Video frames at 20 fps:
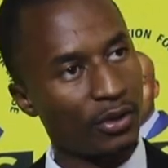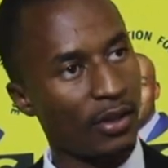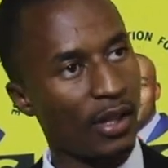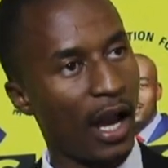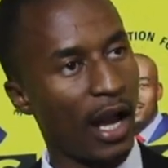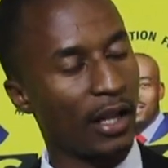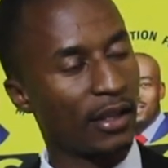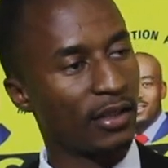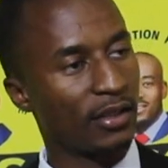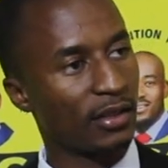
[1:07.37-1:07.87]

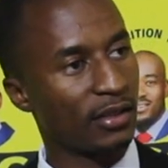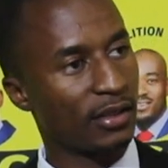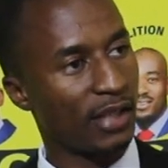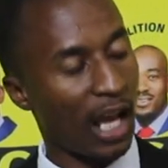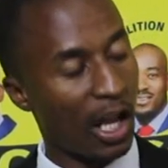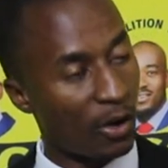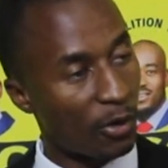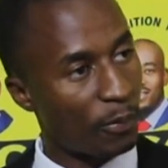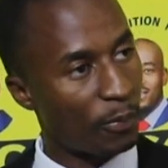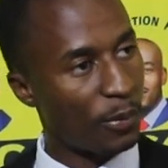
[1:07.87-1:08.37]
that
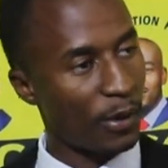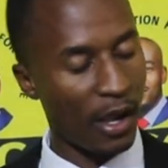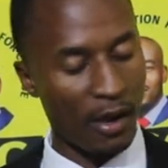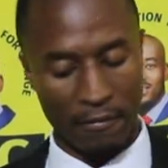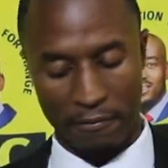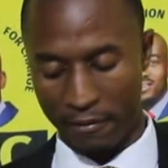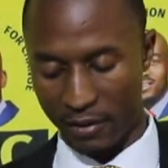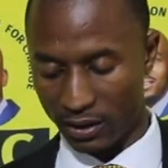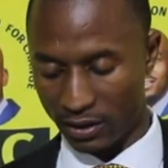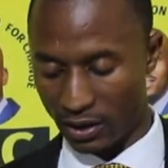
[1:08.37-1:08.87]

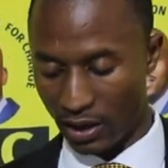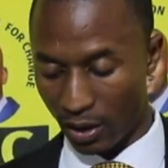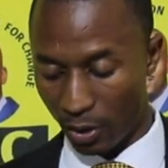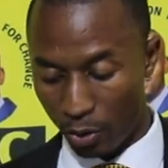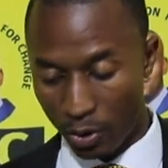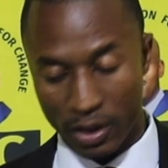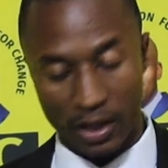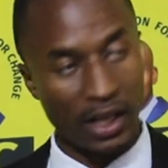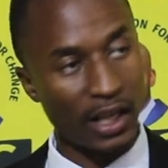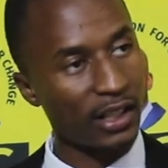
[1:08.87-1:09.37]
ZANU-PF as the
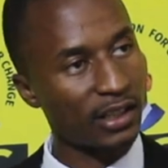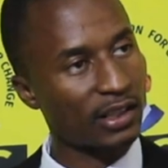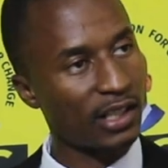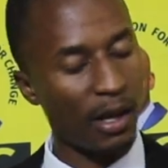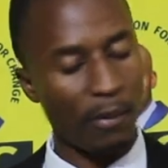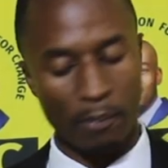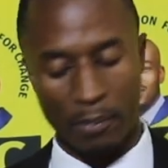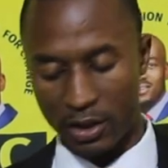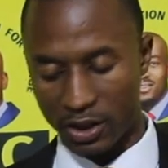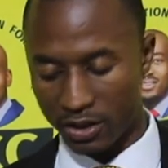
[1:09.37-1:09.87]
ruling
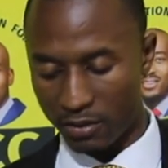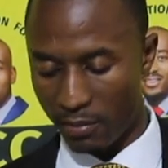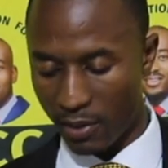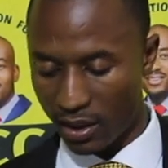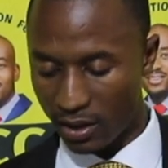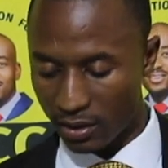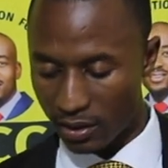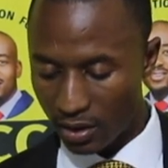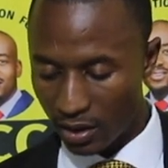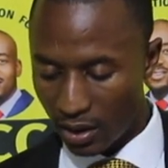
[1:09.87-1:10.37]

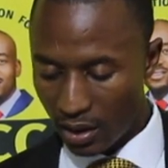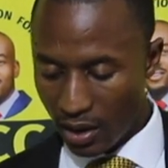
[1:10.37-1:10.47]
establishment